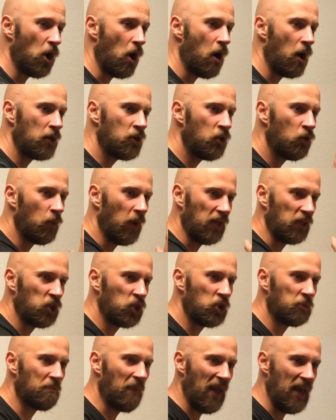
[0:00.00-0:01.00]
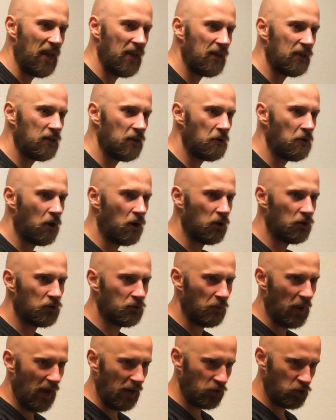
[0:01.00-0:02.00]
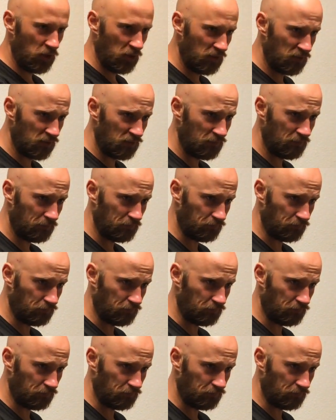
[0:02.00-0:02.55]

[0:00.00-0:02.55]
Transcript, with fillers: ought to expand in all directions.